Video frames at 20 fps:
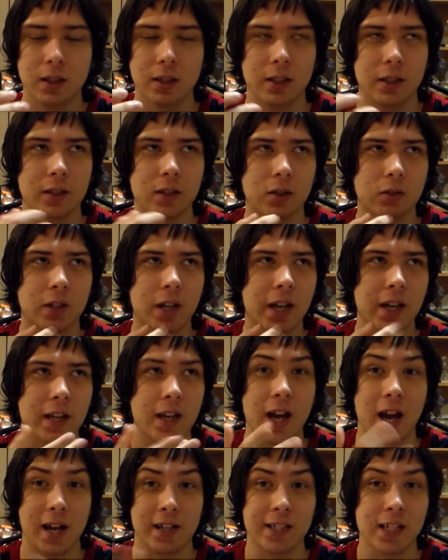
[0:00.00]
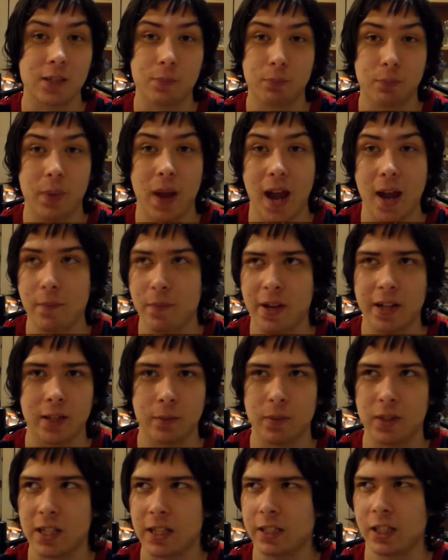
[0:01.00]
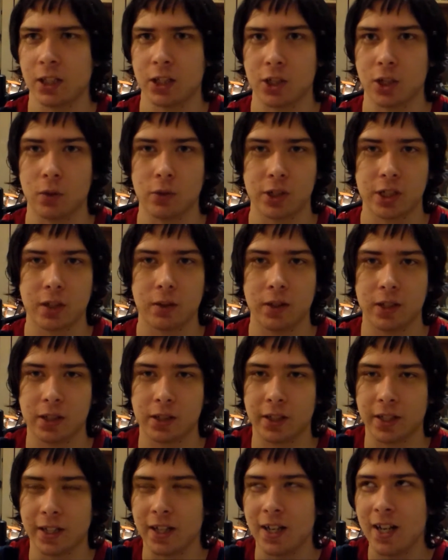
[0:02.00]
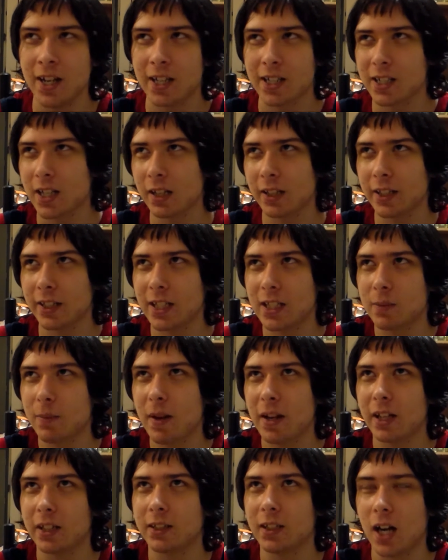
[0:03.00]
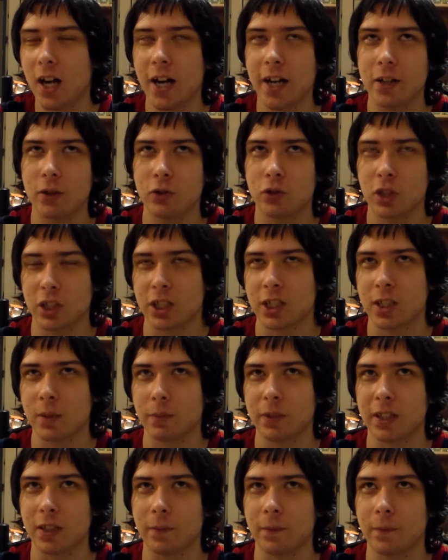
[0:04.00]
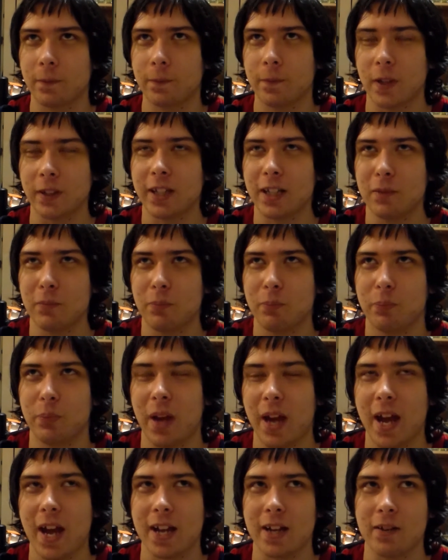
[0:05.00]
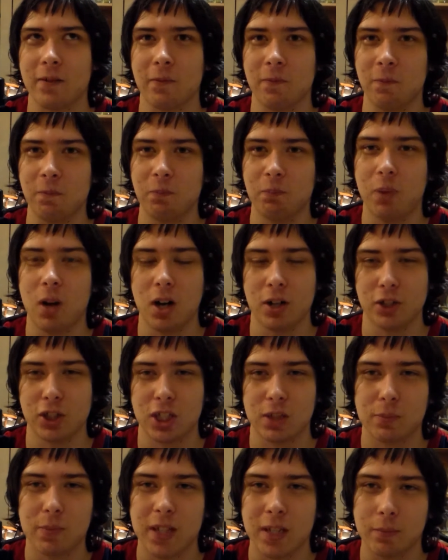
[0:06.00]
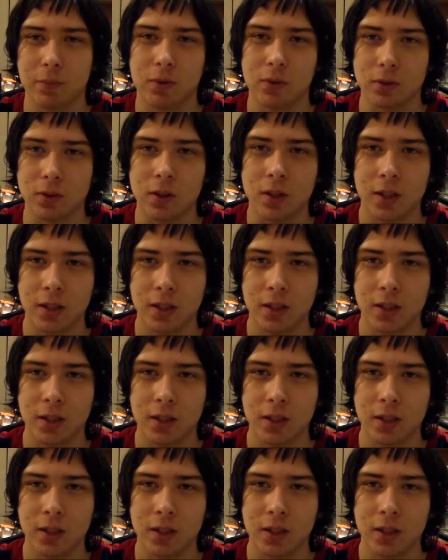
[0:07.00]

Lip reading: Like, okay, yeah, I guess Batman can be taken so seriously. It's not like it's about a guy who dresses up like a fucking bat and punches people.